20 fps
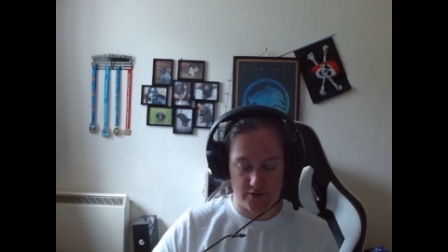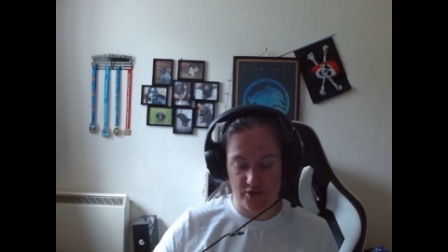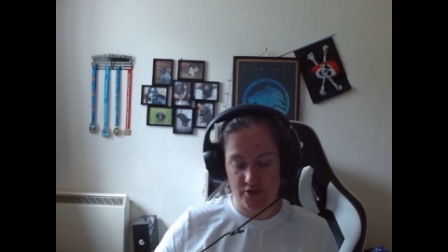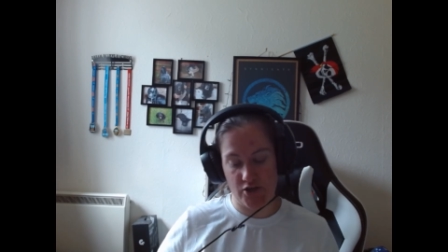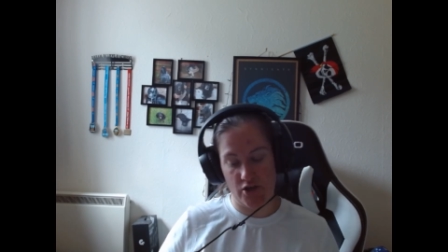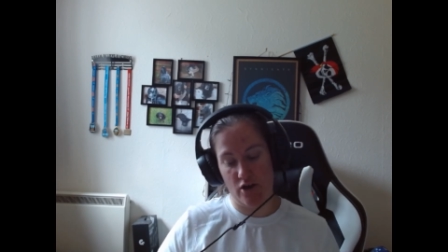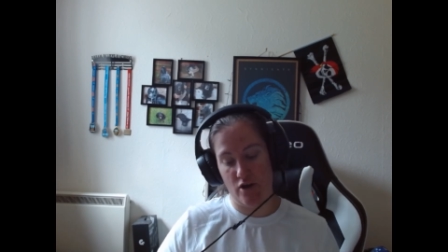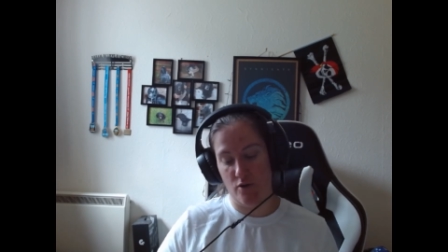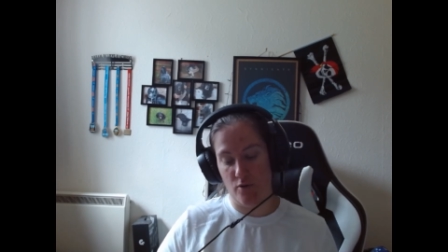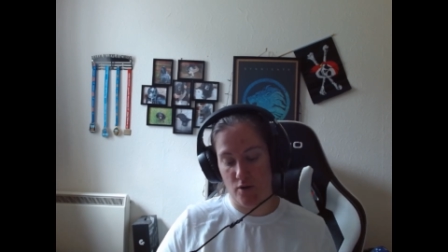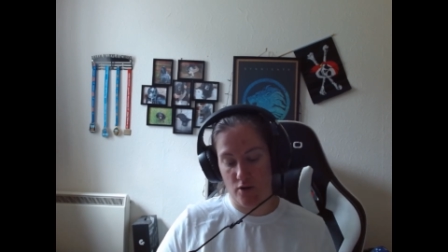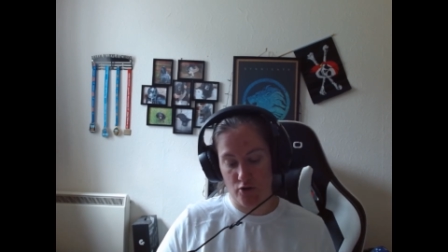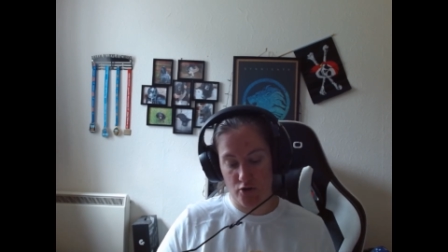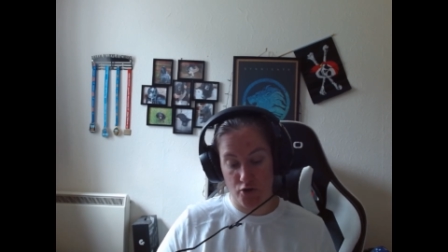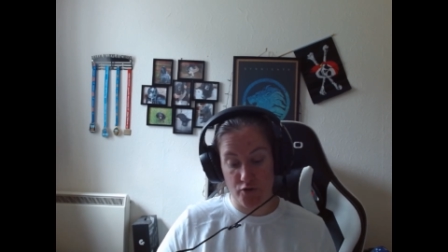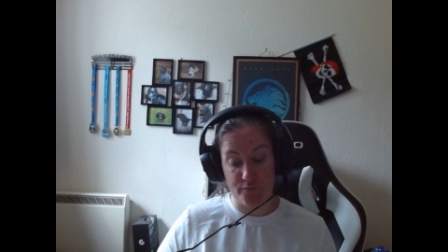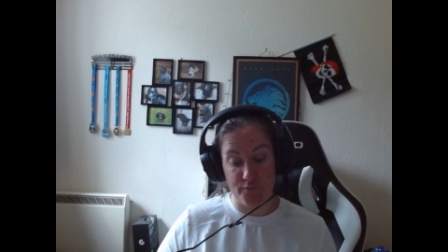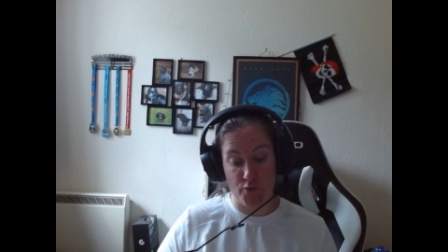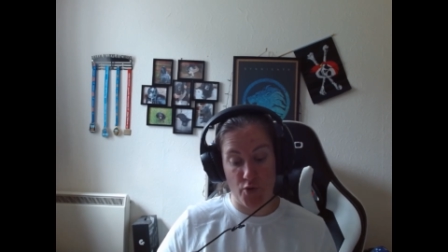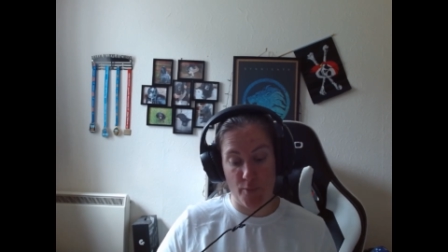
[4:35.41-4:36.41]
So
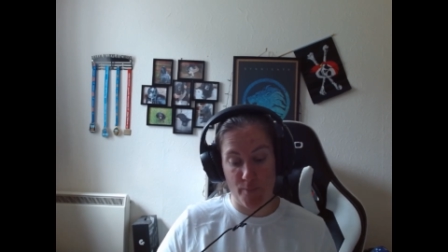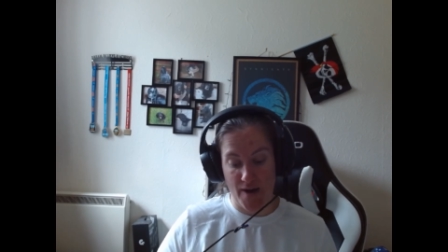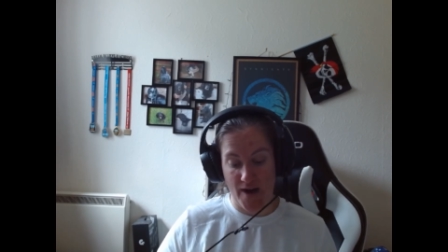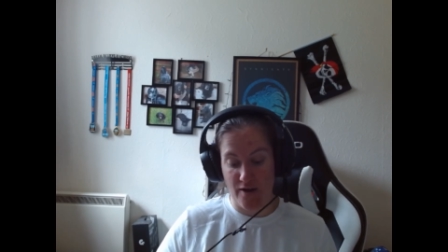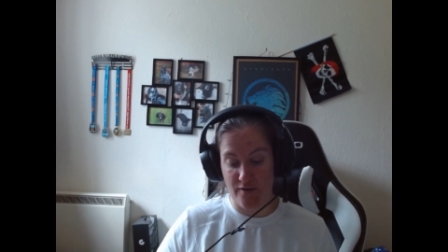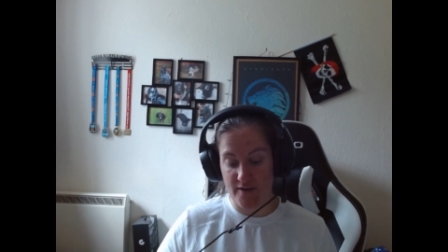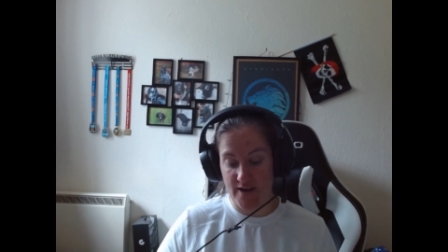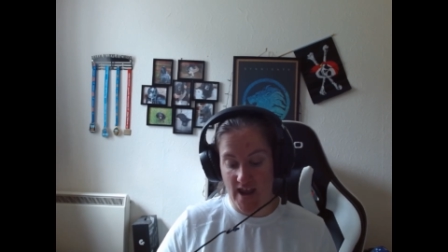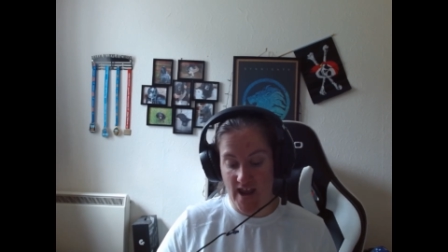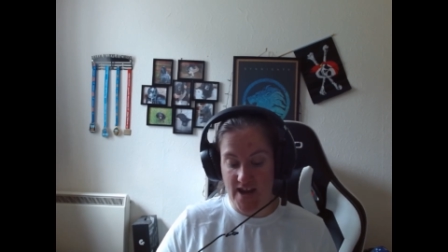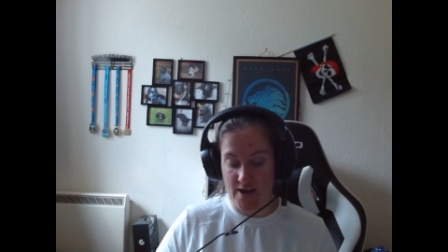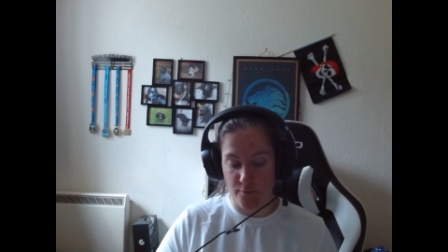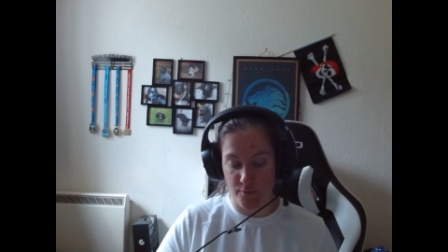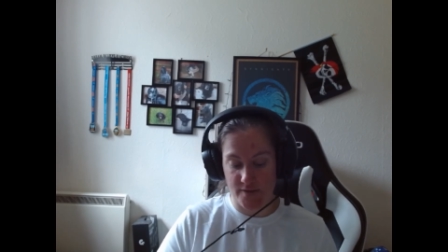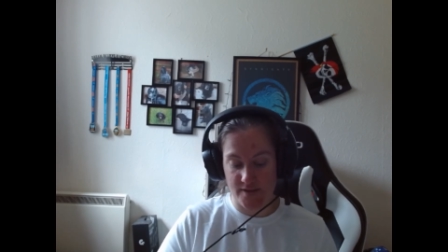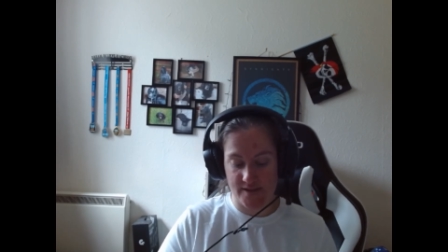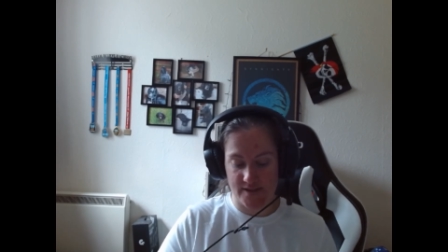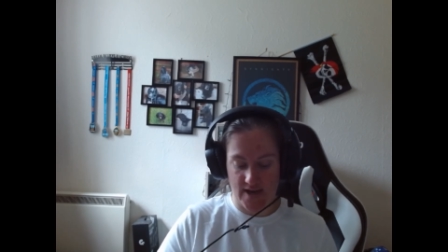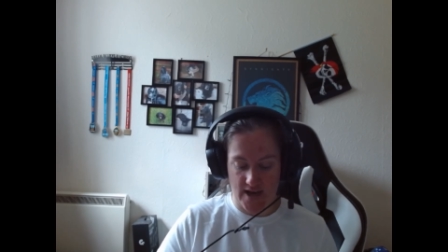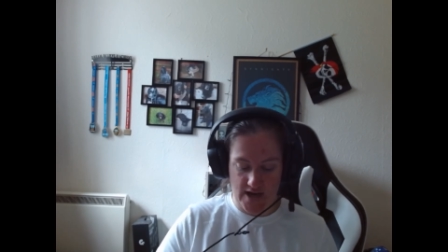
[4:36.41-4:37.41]
£4.8
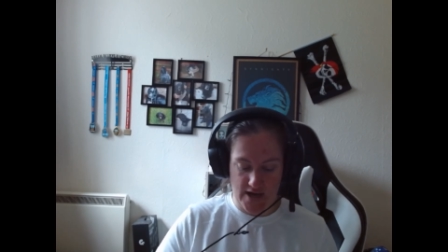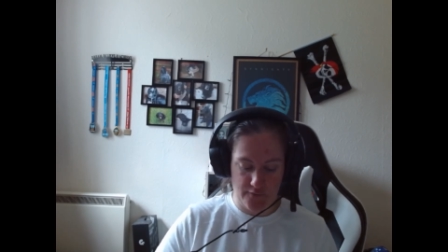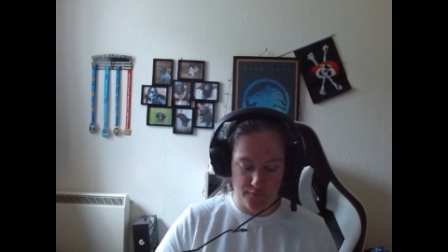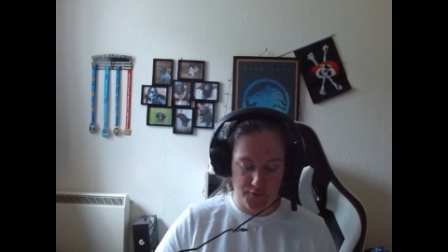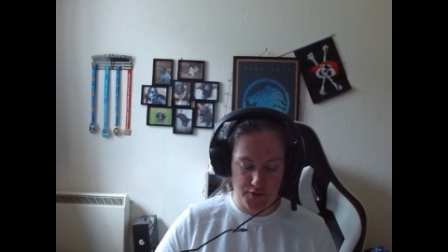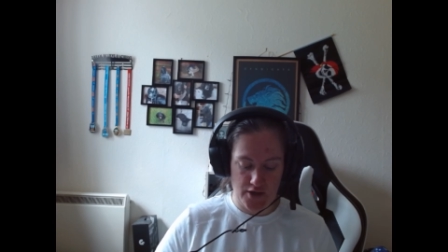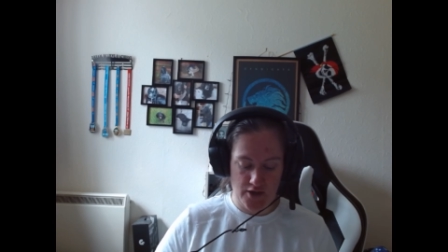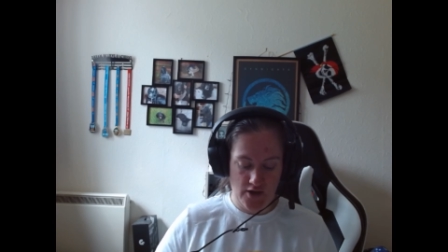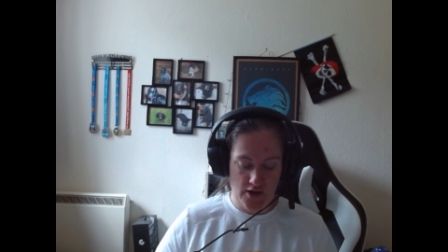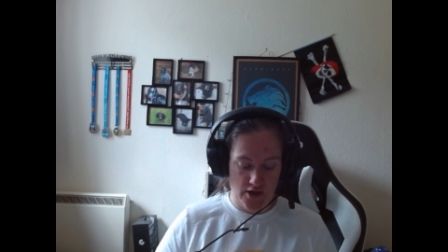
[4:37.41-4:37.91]
was saved,